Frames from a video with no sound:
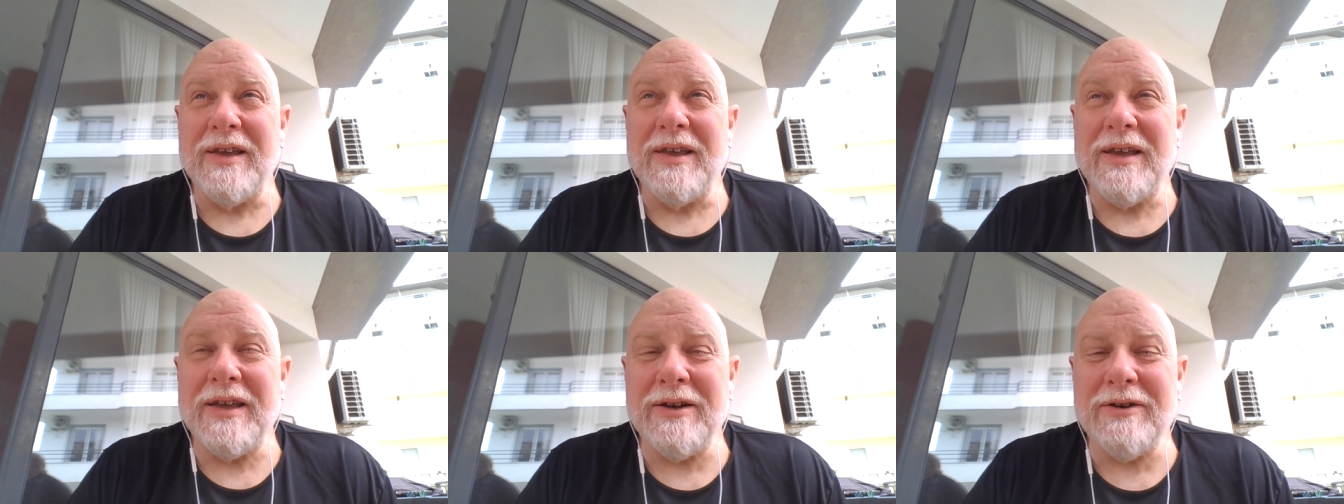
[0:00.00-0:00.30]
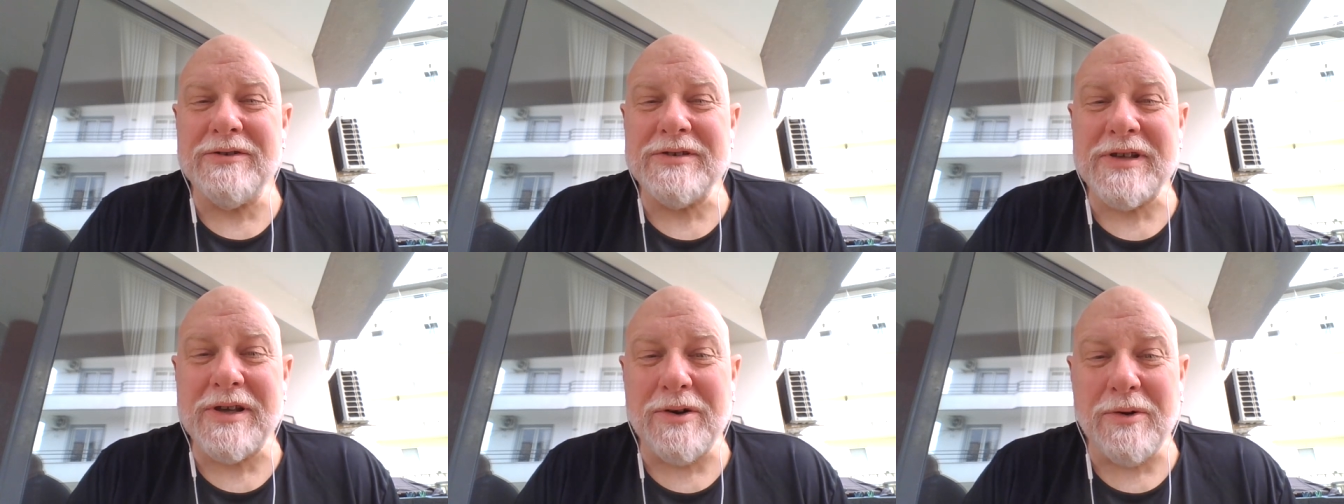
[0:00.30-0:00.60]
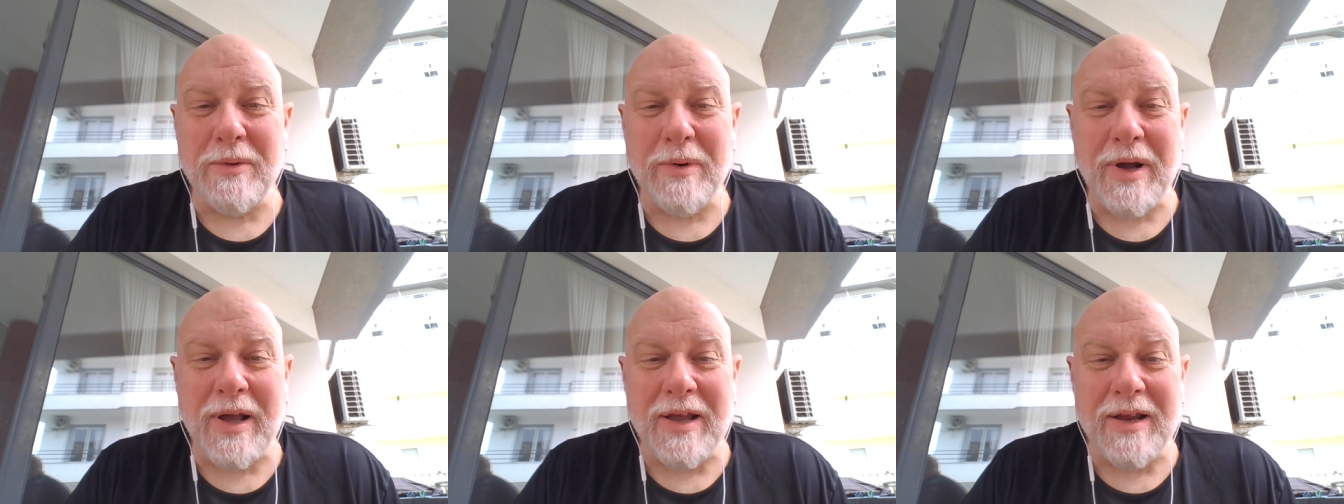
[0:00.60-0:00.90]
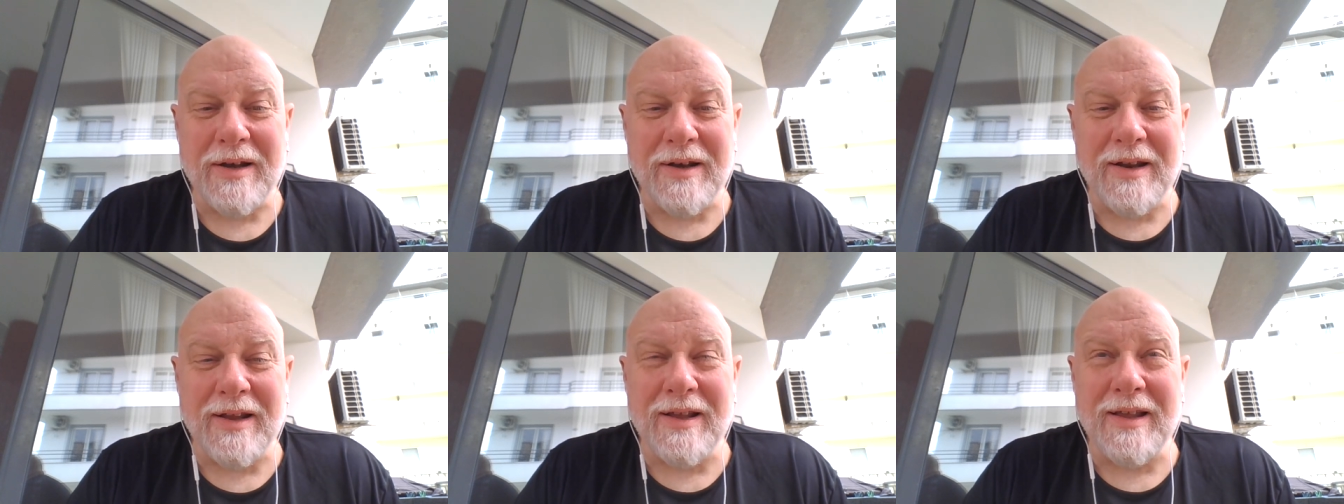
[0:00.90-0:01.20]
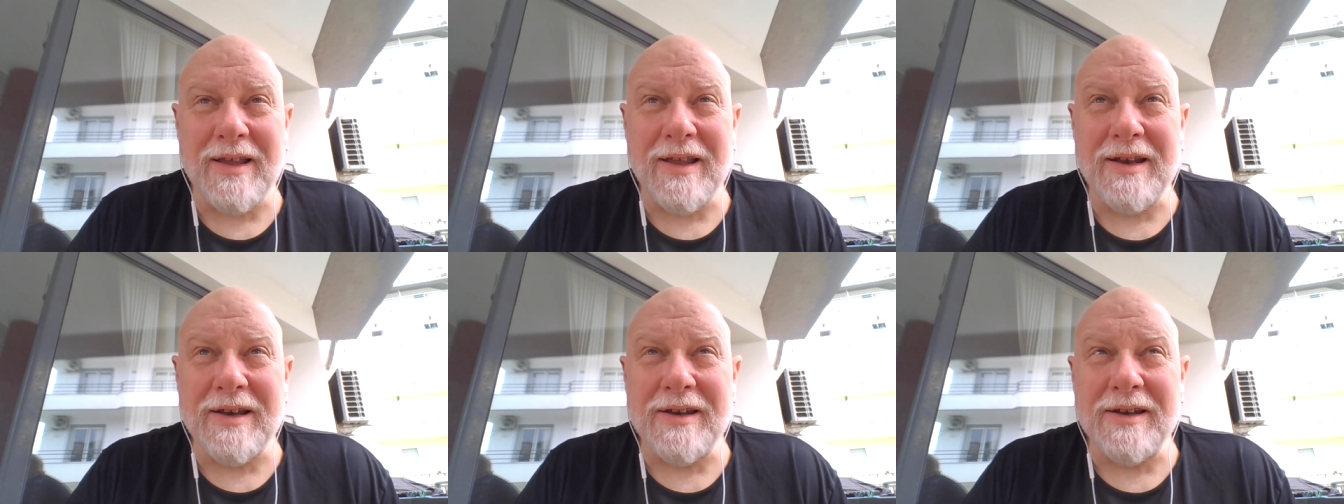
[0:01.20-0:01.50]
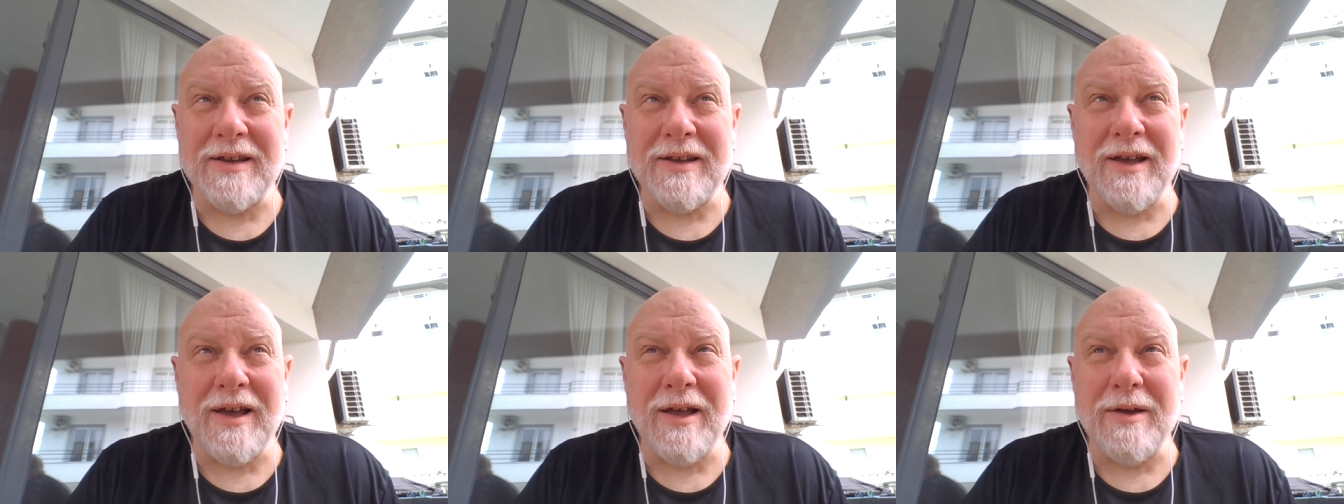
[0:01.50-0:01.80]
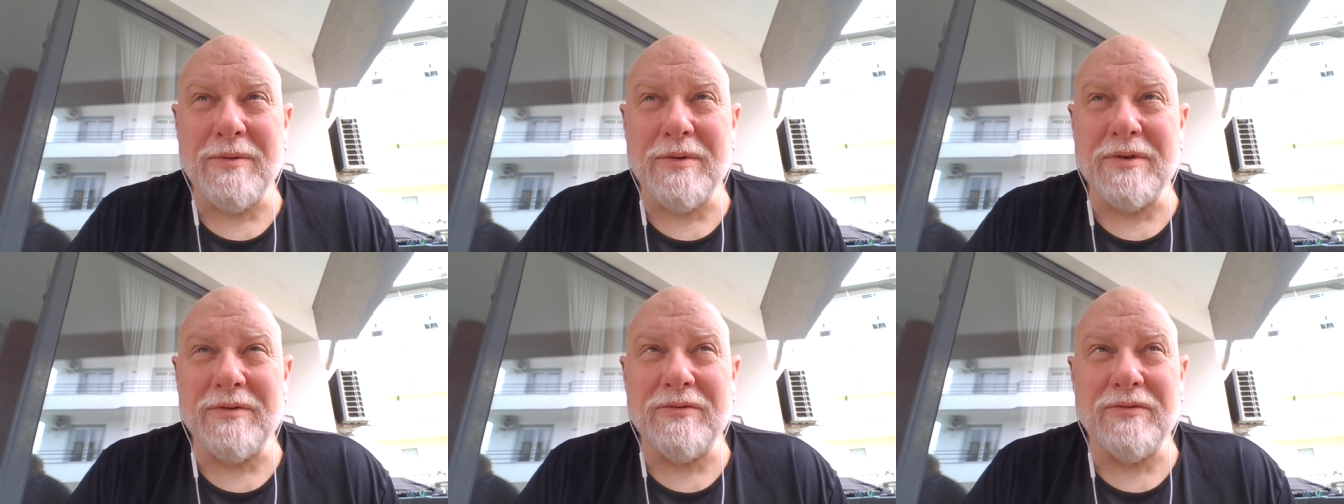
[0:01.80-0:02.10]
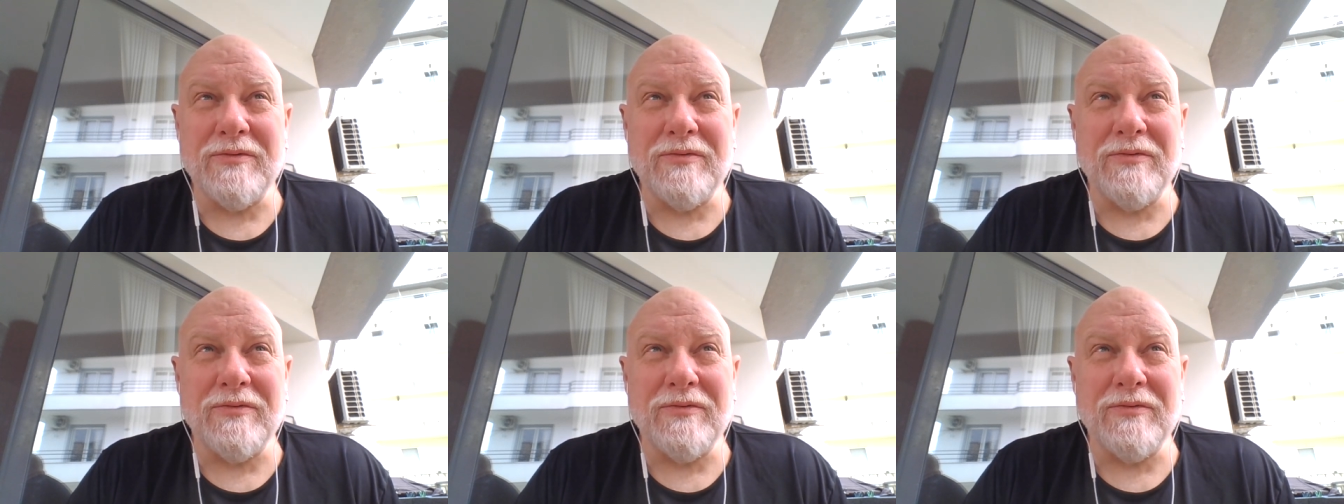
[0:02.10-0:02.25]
he knows how to write, and I would